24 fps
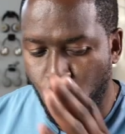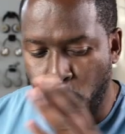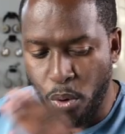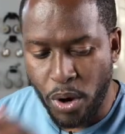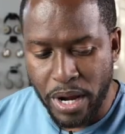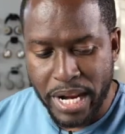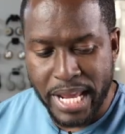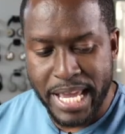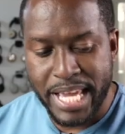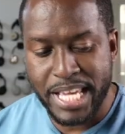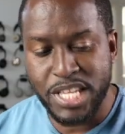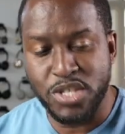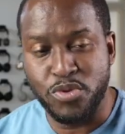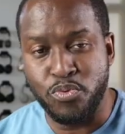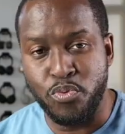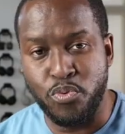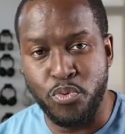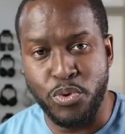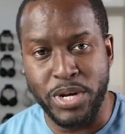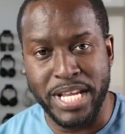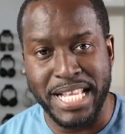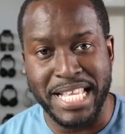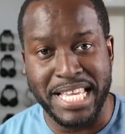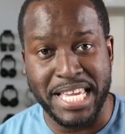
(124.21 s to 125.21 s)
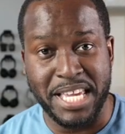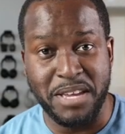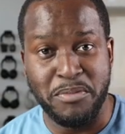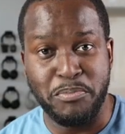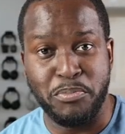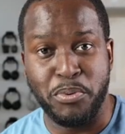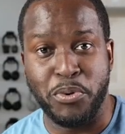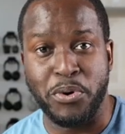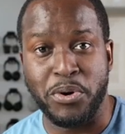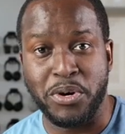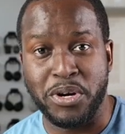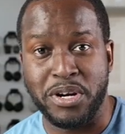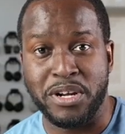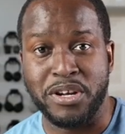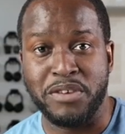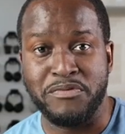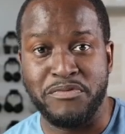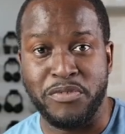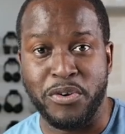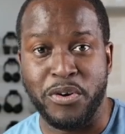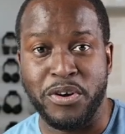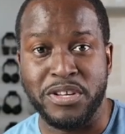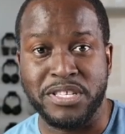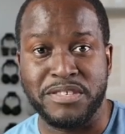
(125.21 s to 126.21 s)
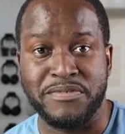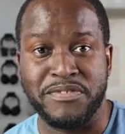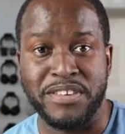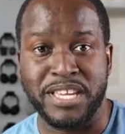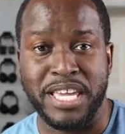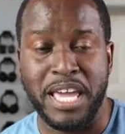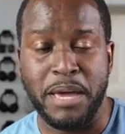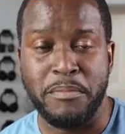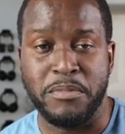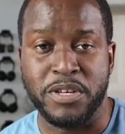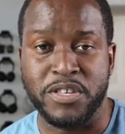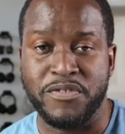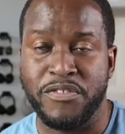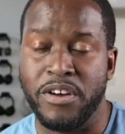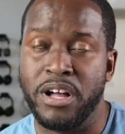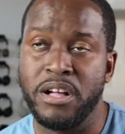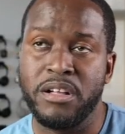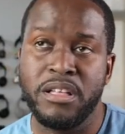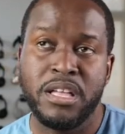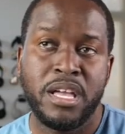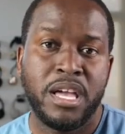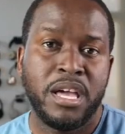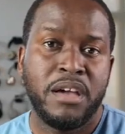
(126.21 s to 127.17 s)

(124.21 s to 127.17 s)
what is really important for us for gamers? Well,